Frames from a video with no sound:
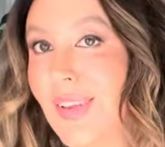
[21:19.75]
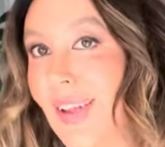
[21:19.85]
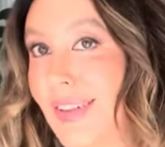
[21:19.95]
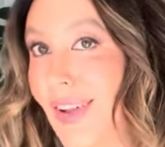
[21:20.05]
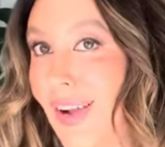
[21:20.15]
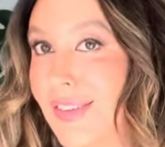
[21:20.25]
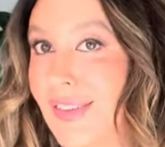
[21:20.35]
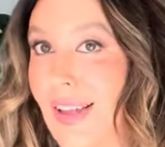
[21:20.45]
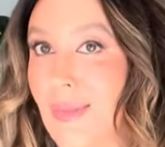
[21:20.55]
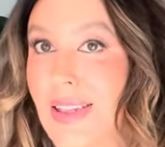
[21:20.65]
you like to hide your
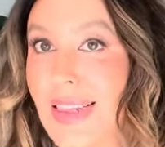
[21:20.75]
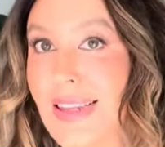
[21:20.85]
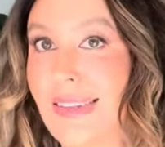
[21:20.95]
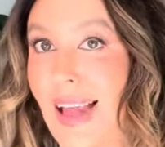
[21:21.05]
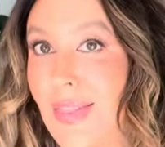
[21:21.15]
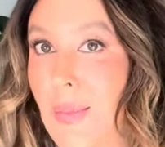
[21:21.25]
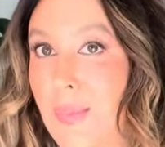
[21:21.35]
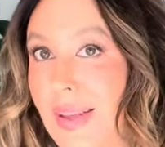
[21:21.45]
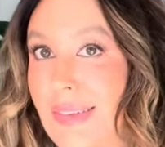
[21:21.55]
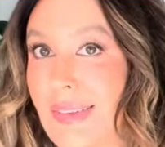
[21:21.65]
tummy, these are the
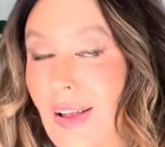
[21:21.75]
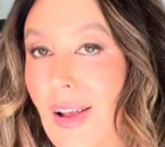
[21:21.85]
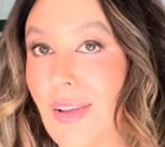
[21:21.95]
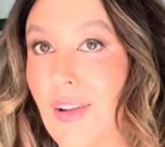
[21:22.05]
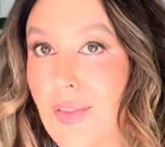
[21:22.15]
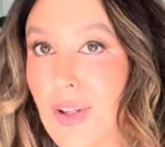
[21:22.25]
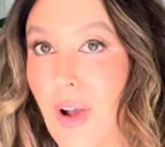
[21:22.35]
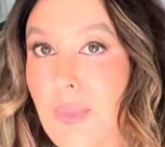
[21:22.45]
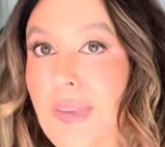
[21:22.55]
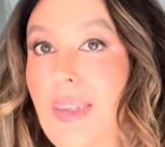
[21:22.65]
best style of
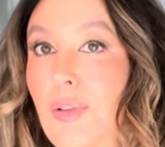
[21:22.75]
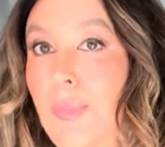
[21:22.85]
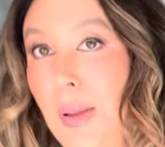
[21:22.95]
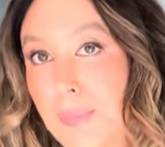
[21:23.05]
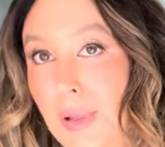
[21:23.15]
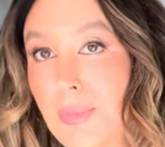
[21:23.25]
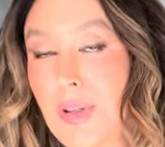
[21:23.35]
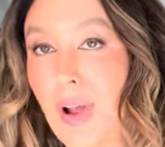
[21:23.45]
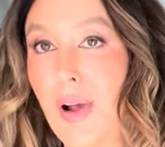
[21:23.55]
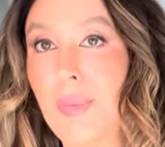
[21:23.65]
tops. Little peplum
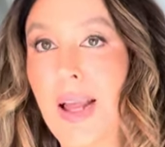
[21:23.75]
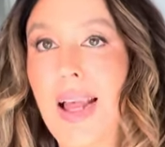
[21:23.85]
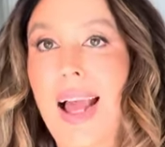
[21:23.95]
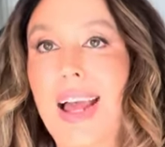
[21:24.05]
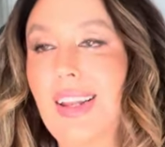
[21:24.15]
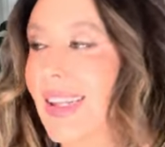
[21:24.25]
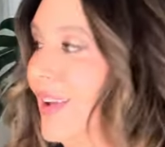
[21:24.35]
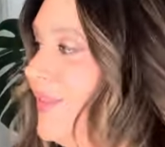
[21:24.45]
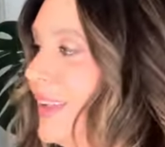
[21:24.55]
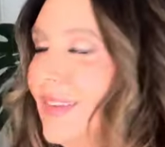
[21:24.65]
top. And I
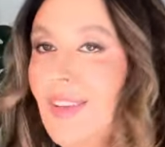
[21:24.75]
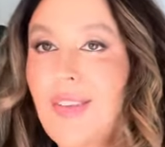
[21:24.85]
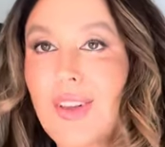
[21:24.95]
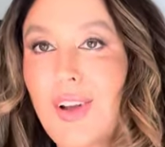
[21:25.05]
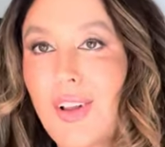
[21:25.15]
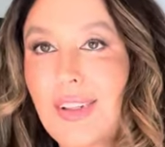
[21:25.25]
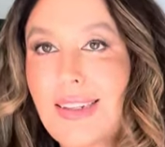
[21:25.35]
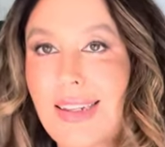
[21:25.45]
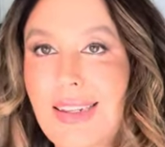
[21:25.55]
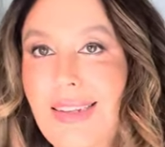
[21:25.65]
love that it's got the collar
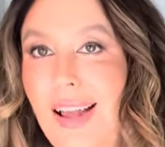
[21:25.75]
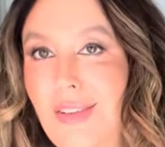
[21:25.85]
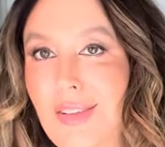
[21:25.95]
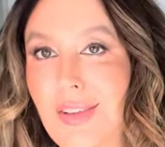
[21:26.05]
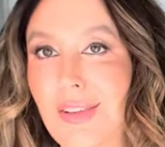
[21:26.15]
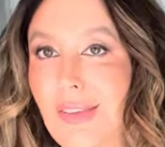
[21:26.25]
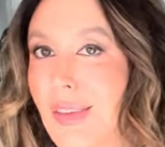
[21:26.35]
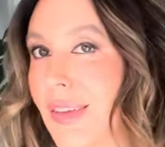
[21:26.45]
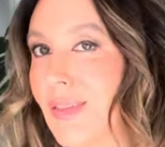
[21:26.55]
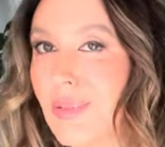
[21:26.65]
detail too, so
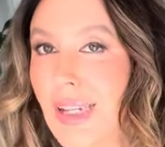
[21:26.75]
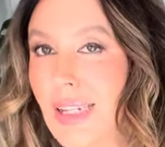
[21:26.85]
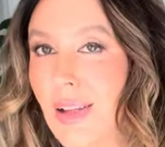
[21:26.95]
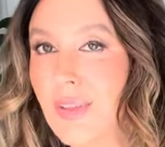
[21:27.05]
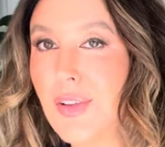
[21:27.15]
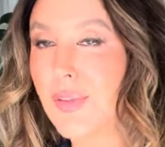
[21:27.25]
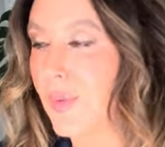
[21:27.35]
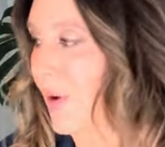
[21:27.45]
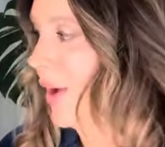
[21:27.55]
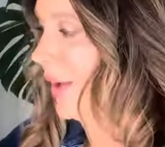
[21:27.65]
it's really lovely for
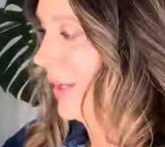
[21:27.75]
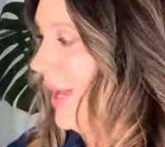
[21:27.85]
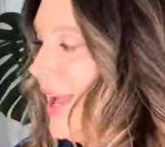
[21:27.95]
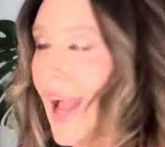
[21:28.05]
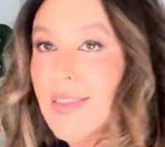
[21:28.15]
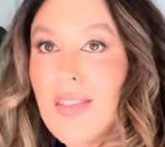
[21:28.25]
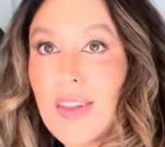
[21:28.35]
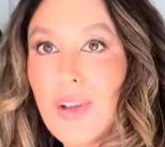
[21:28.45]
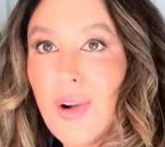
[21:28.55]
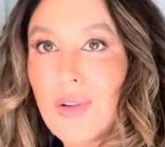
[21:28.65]
work. And then the
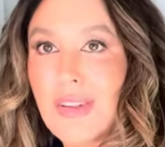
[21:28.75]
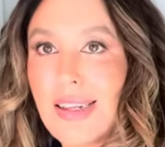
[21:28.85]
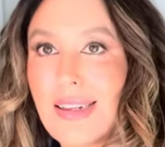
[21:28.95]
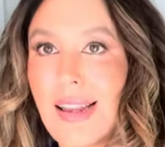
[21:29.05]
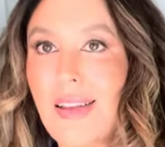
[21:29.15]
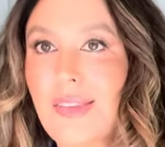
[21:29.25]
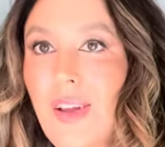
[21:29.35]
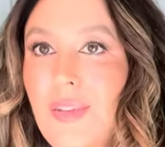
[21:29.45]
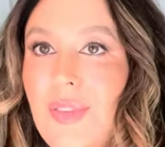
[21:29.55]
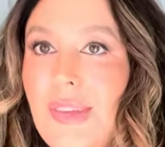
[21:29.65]
gold details
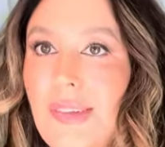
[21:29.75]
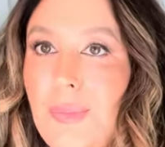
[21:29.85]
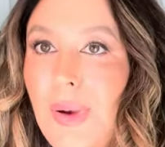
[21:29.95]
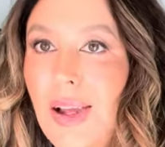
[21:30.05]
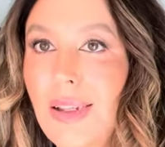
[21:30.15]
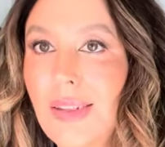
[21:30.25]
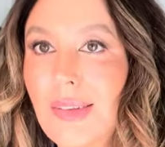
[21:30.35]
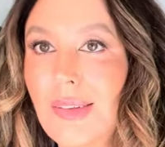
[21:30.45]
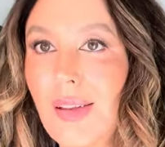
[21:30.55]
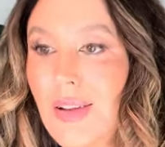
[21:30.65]
of the zipper is
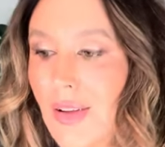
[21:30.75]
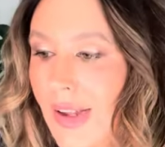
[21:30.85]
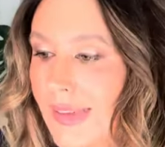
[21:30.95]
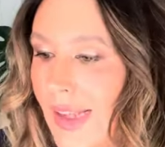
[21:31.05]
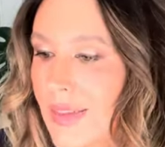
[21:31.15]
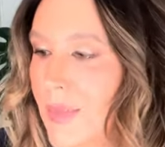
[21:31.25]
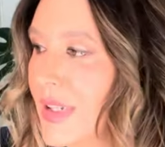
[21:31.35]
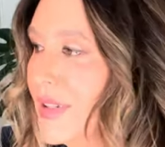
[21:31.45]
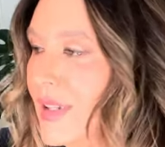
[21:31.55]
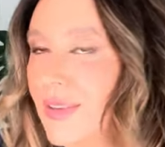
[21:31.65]
so nice. And the
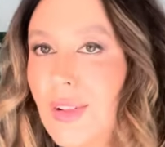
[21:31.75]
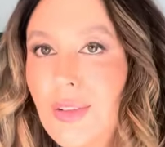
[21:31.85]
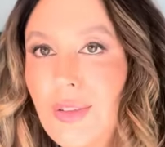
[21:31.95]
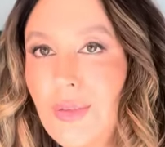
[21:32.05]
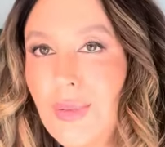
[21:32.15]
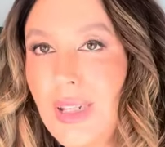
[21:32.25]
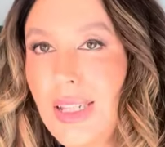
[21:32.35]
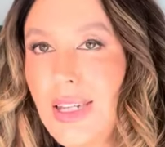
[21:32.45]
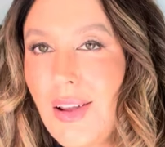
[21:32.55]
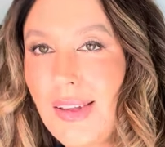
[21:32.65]
material's
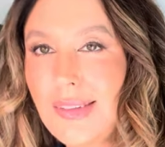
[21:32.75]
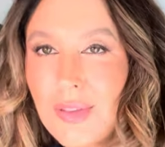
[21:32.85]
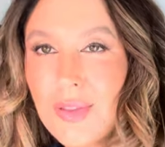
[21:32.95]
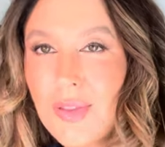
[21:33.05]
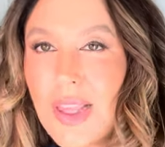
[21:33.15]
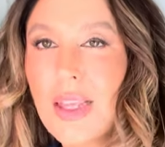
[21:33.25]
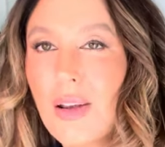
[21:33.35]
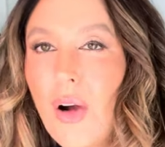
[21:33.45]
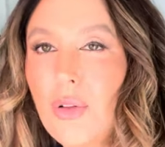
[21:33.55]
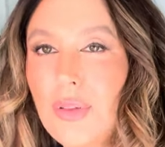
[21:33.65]
really nice and thick and
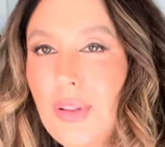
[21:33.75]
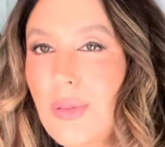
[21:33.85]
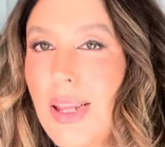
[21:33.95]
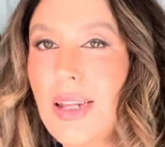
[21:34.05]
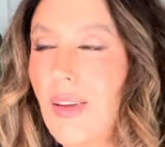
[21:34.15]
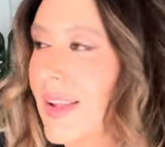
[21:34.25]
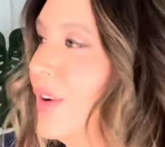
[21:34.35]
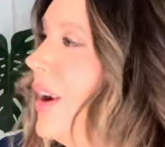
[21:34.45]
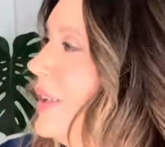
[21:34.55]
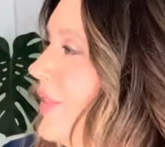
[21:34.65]
holds you in, like
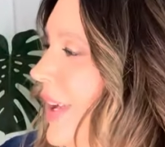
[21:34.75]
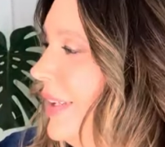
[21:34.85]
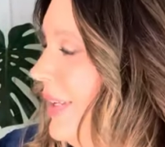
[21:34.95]
kind of that